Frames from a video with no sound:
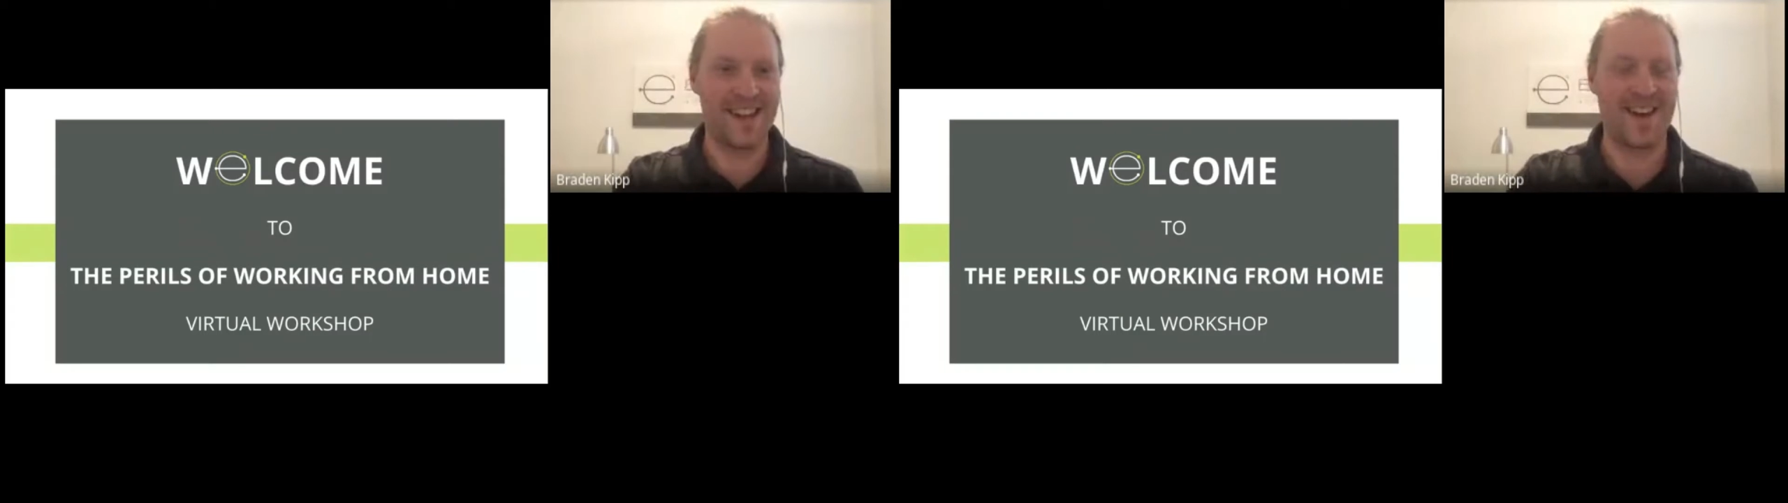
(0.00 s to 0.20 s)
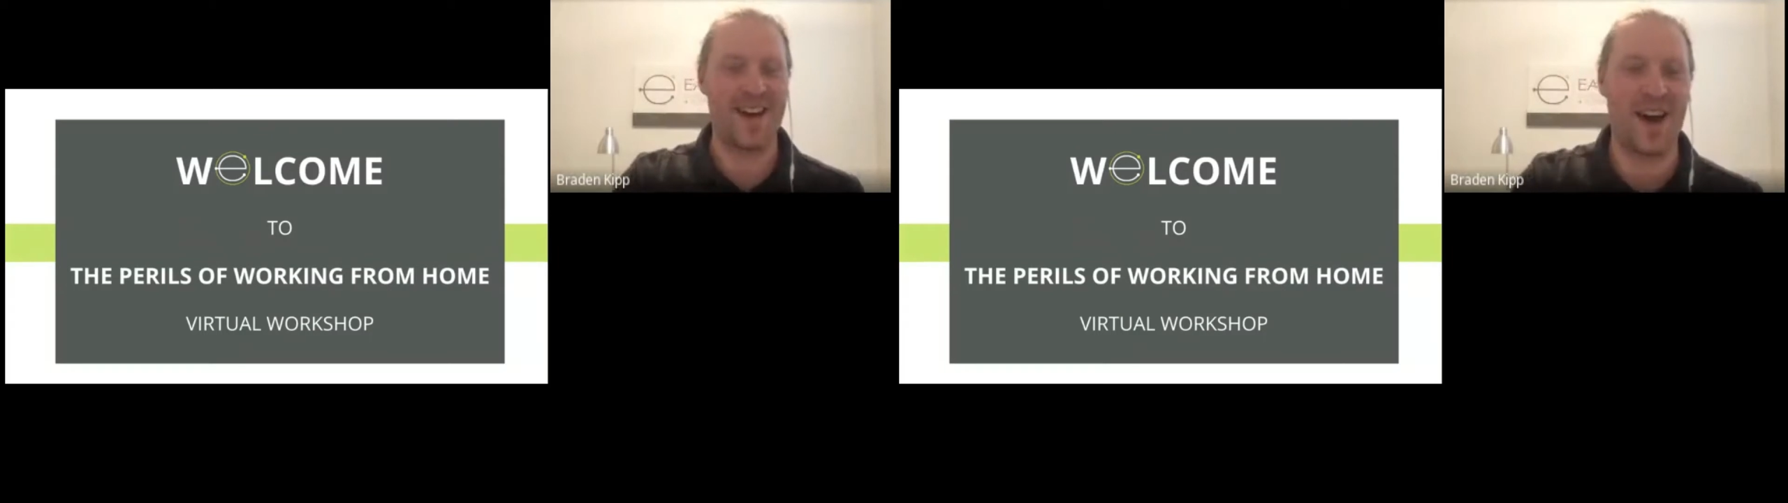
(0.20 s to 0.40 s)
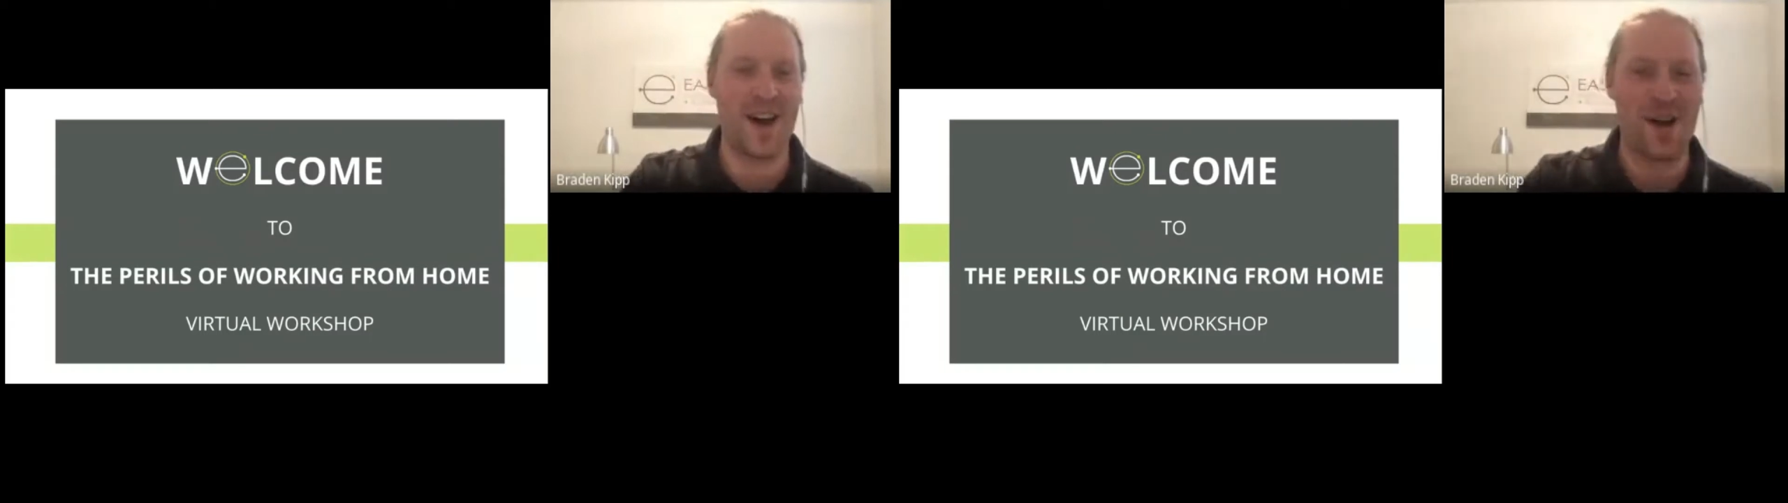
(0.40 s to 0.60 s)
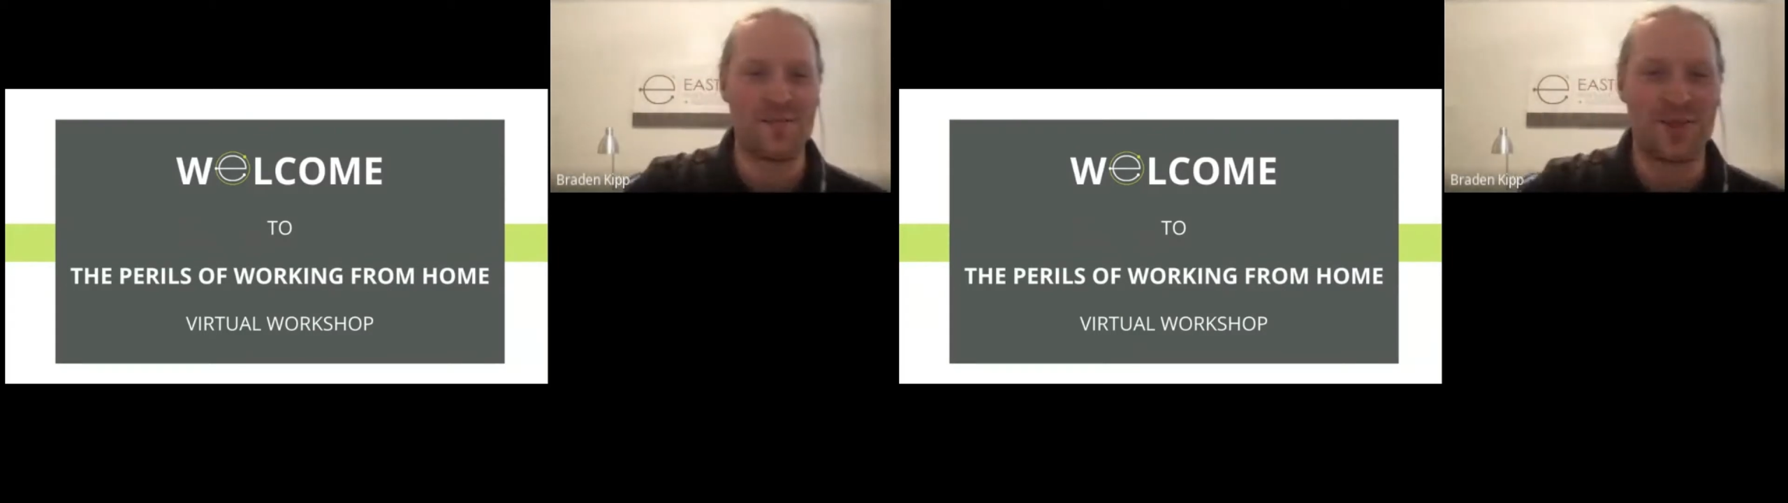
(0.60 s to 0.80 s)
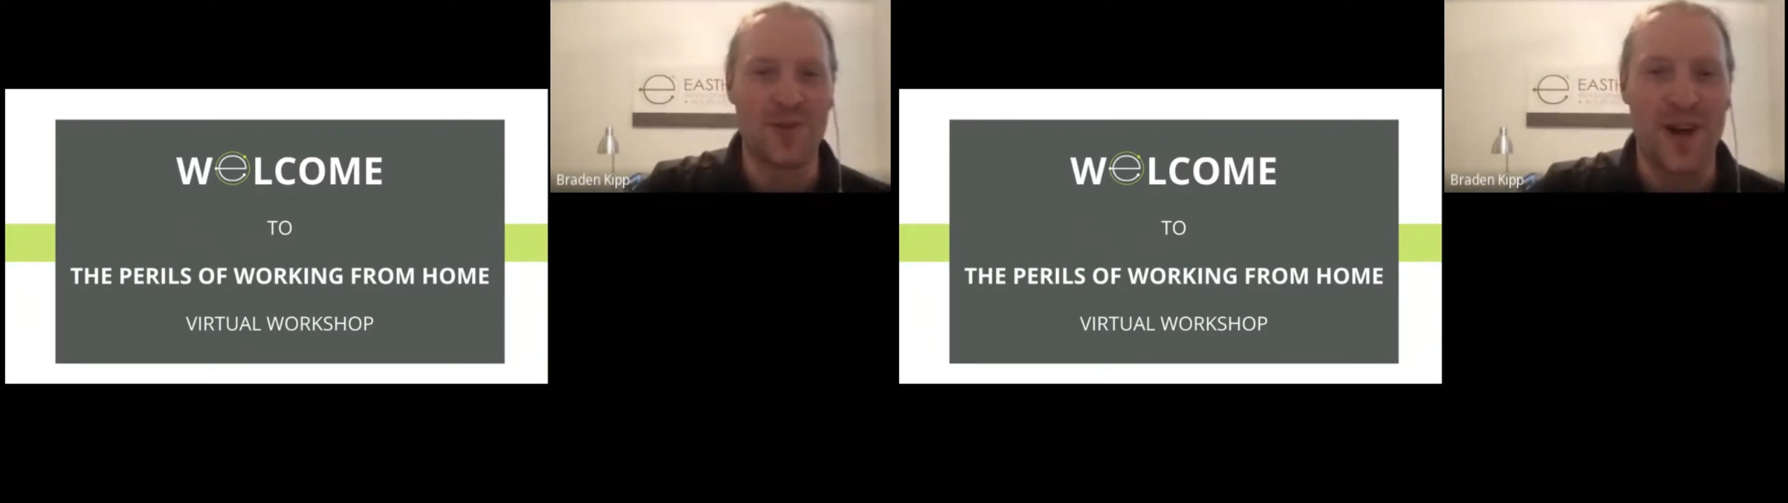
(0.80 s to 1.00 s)

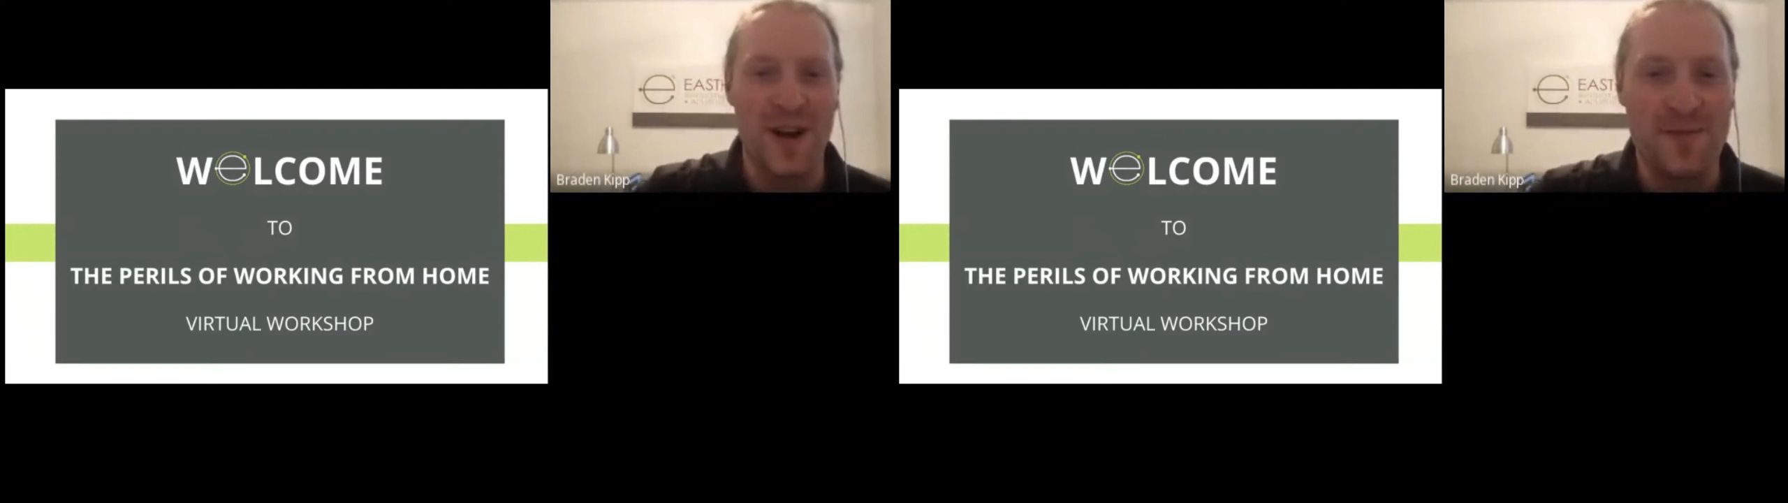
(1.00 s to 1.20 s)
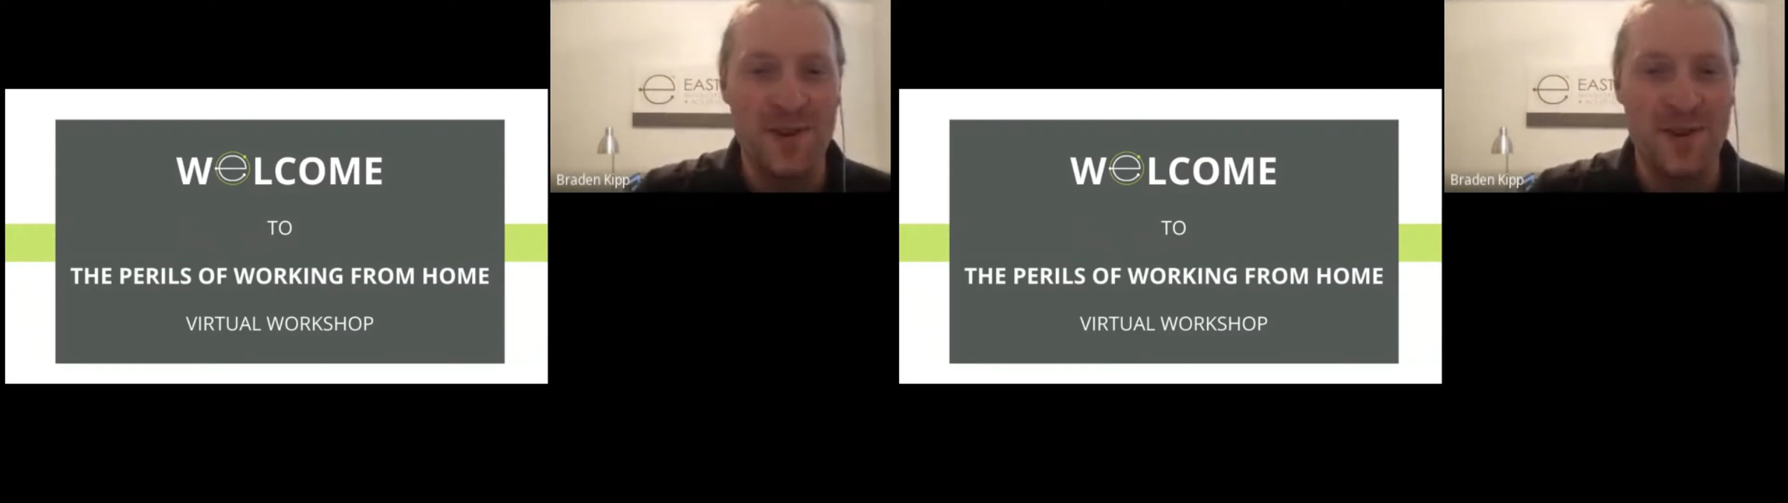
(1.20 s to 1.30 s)
So I'm your